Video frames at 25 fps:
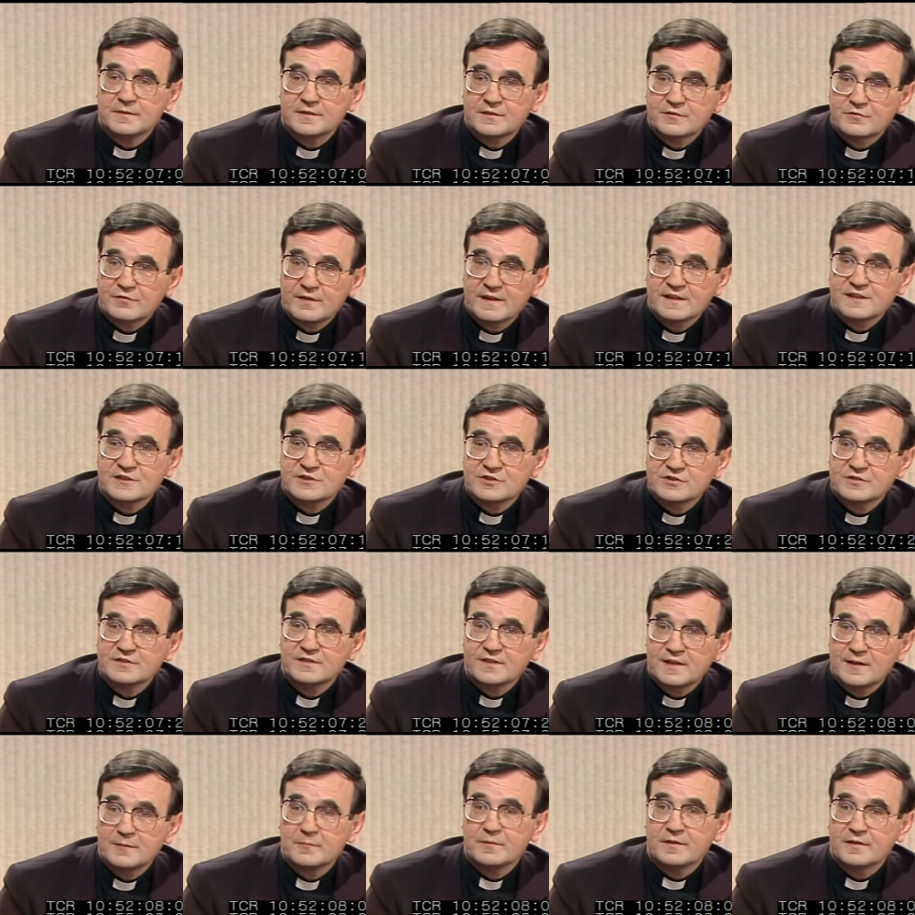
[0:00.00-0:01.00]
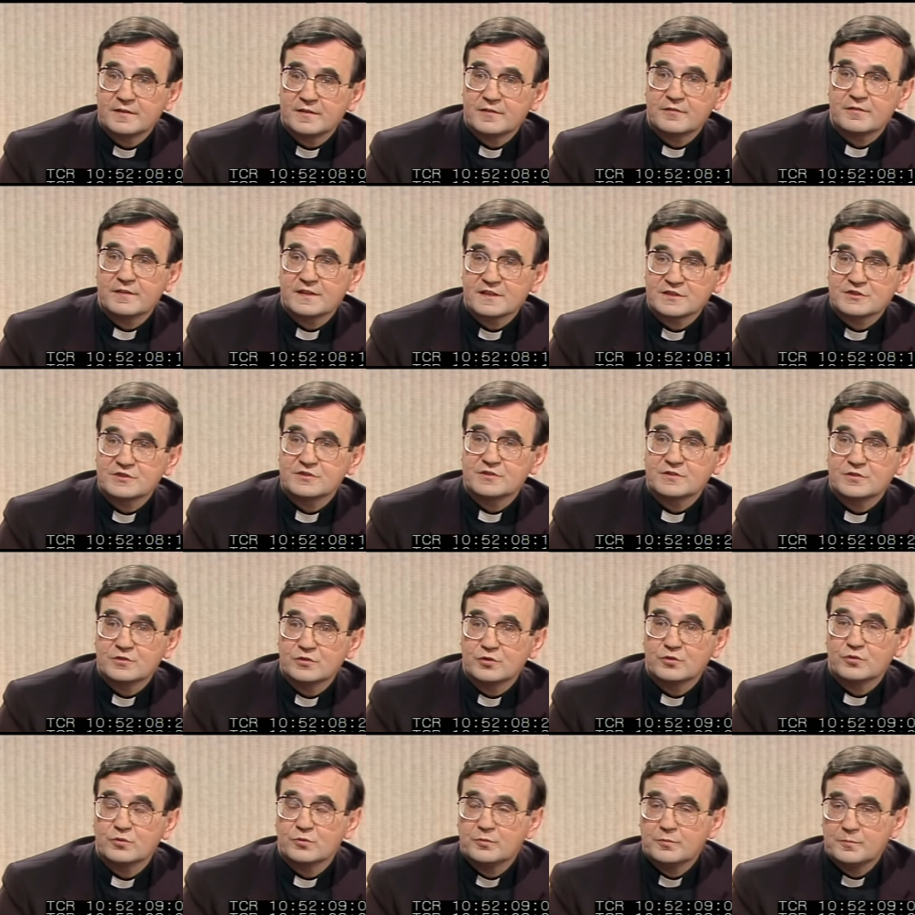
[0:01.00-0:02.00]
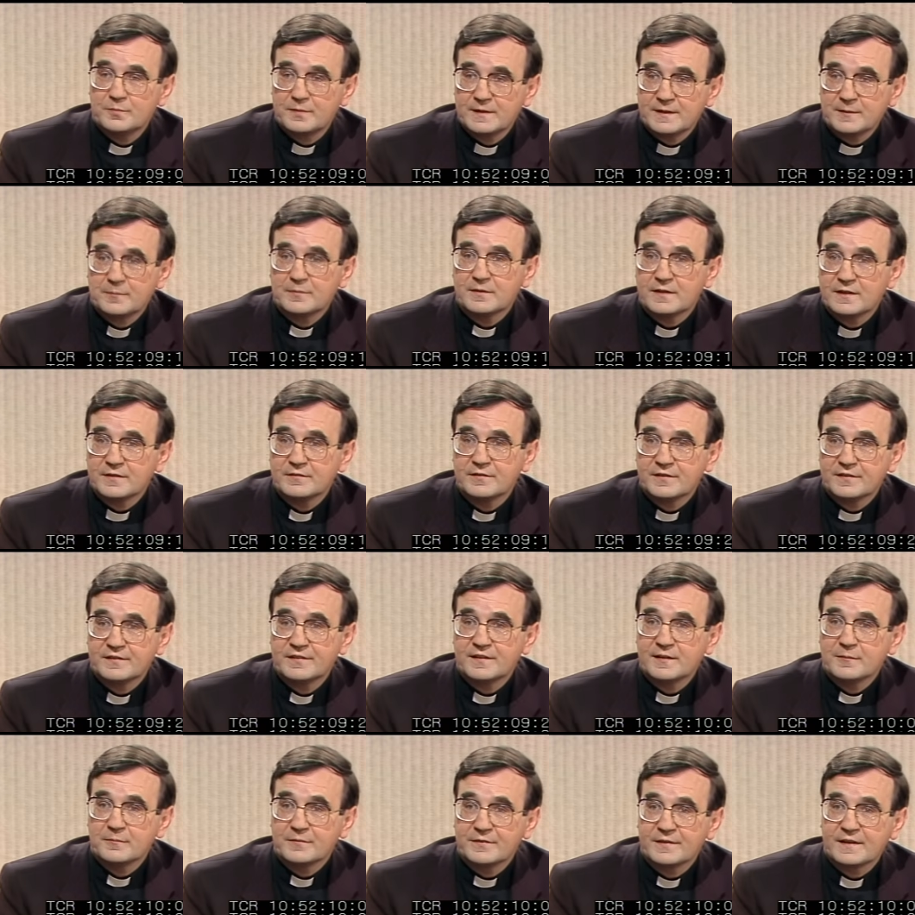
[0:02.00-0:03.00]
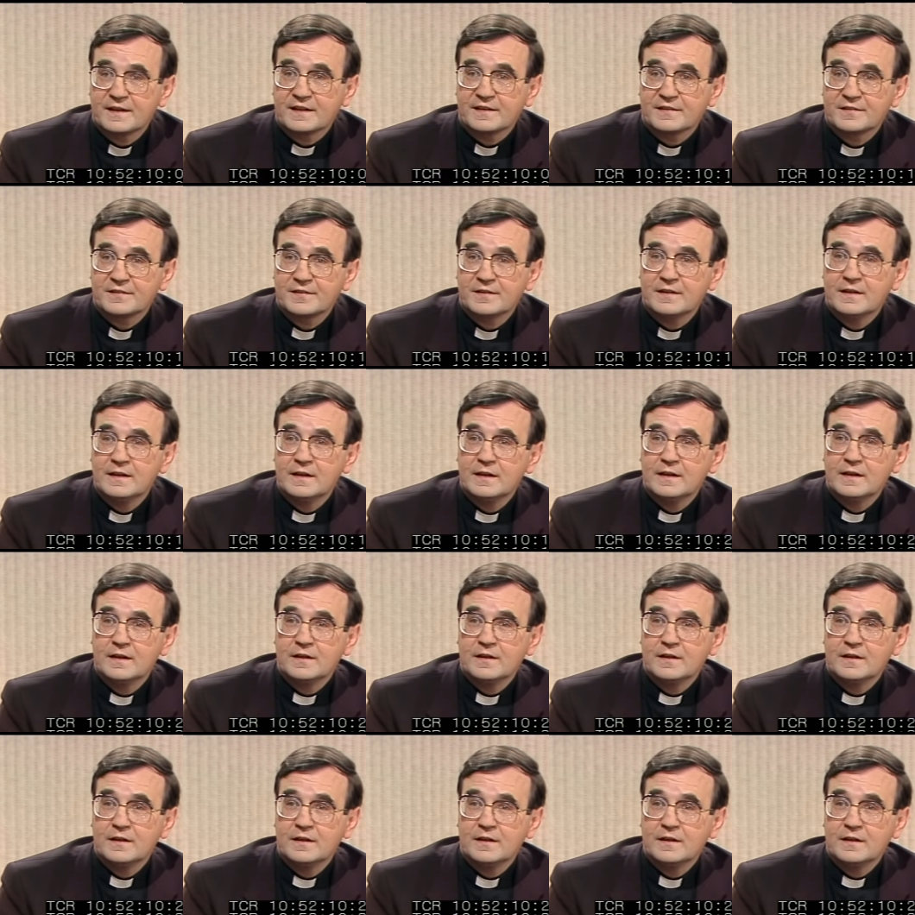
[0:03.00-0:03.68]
attraction, dominant attraction to people of the same sex.